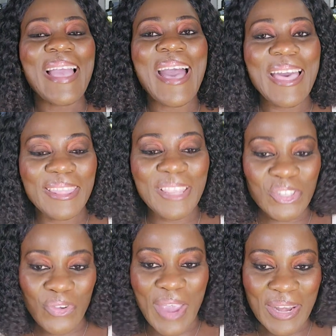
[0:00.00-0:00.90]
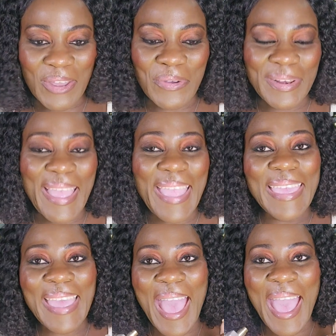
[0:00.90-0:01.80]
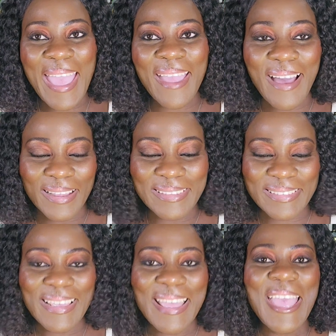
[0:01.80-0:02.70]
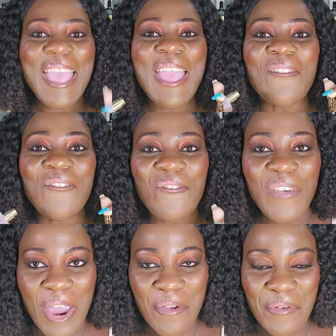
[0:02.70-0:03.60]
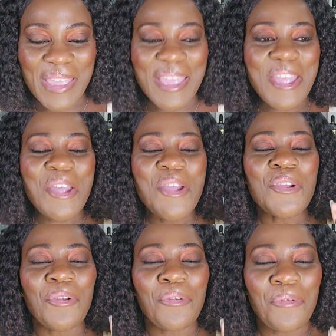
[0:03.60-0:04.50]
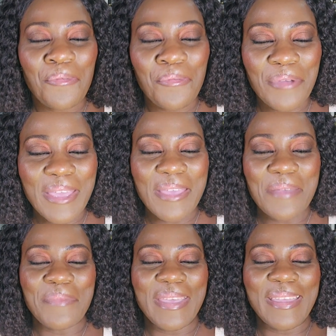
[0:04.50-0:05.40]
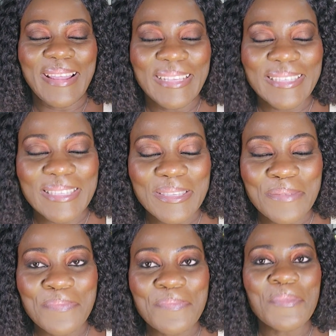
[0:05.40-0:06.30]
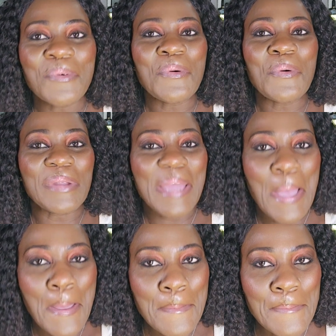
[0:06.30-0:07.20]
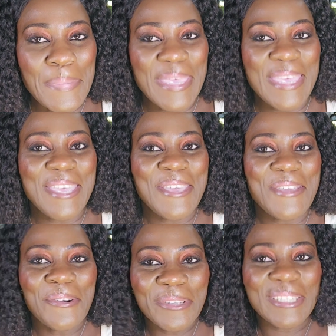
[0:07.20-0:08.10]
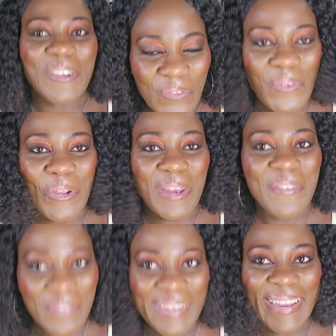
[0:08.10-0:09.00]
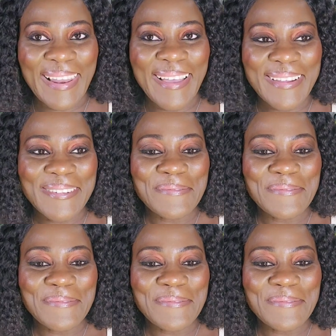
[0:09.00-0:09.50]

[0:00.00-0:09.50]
At the dry down, I got a very creamy, smooth, beautiful vanilla.